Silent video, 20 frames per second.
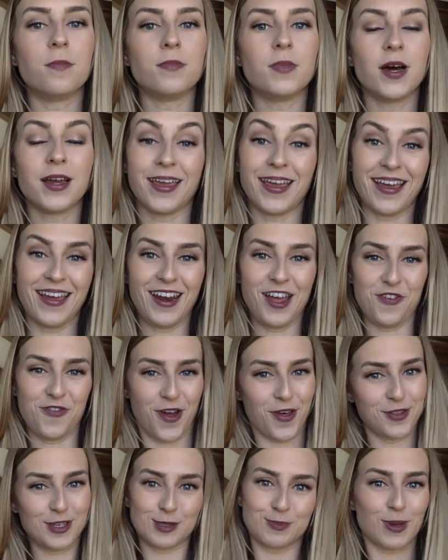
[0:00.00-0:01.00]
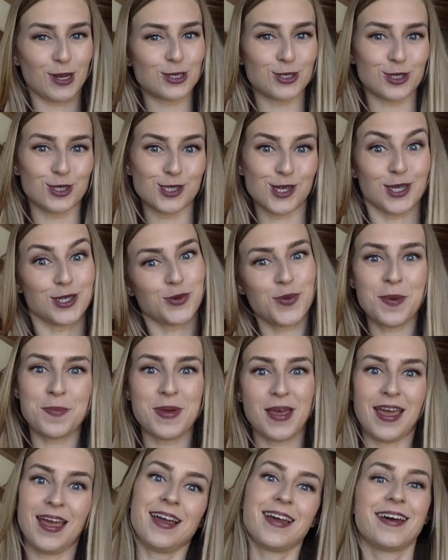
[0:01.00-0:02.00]
Again, I found these pictures on
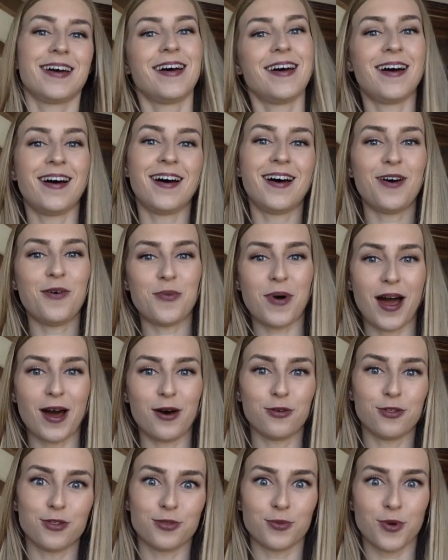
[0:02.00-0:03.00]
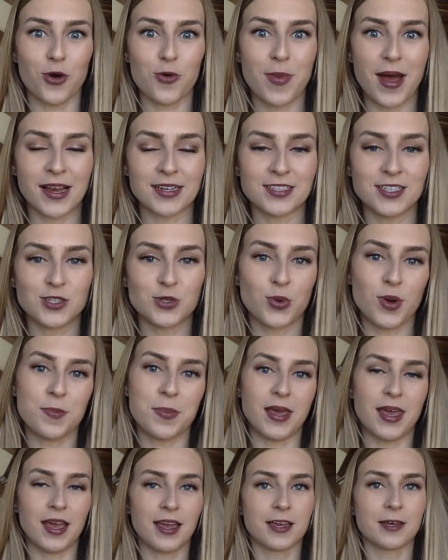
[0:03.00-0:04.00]
TwitPic. Wow, throwback to
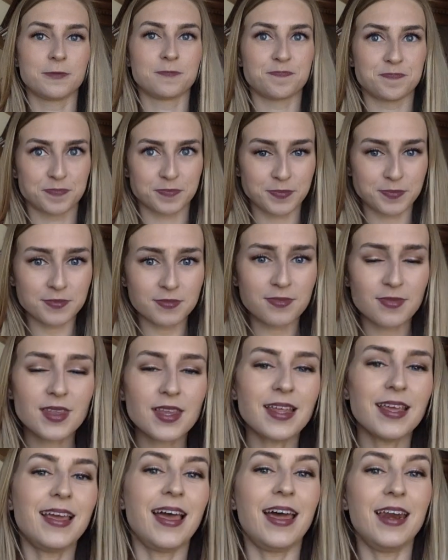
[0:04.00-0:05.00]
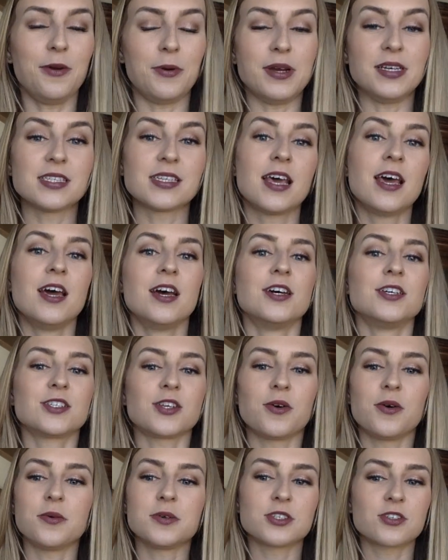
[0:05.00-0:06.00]
TwitPic. Anyways,
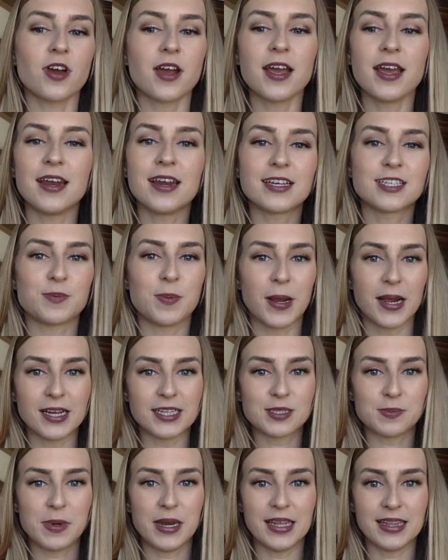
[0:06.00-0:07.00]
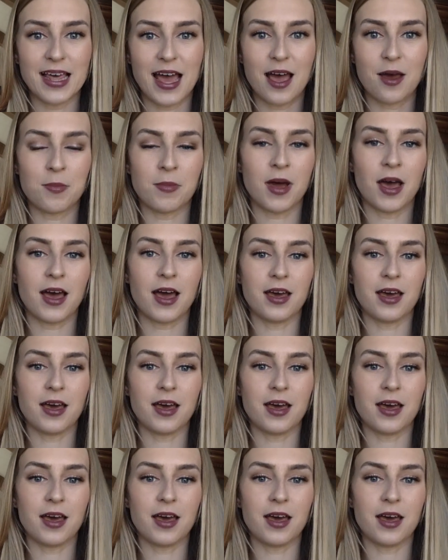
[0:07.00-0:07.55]
so it was great experience meeting them.